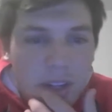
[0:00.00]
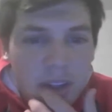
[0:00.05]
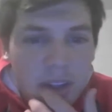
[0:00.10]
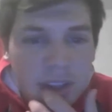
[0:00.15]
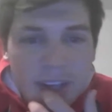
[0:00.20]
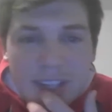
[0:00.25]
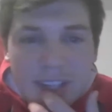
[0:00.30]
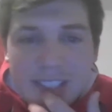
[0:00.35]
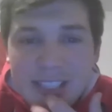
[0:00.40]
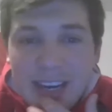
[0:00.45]

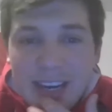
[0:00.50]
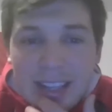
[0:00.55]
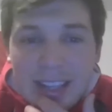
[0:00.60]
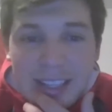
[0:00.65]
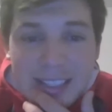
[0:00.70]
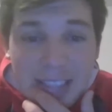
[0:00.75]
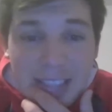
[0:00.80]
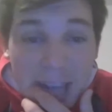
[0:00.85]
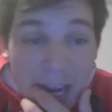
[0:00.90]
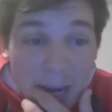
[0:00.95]
they decided
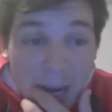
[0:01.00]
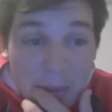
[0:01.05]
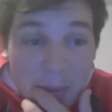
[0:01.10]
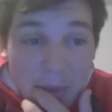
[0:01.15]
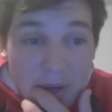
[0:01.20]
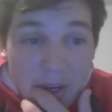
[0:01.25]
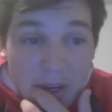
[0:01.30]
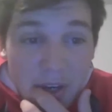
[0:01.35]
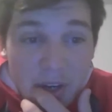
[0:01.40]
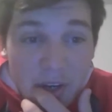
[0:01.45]
the
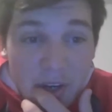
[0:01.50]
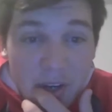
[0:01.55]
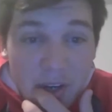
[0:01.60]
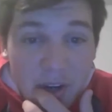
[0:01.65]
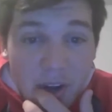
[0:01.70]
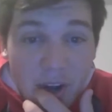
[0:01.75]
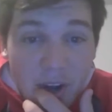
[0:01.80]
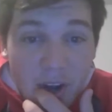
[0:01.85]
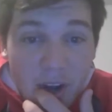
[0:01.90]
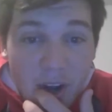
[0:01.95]

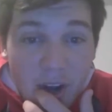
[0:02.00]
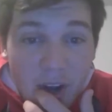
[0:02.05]
tiebreaker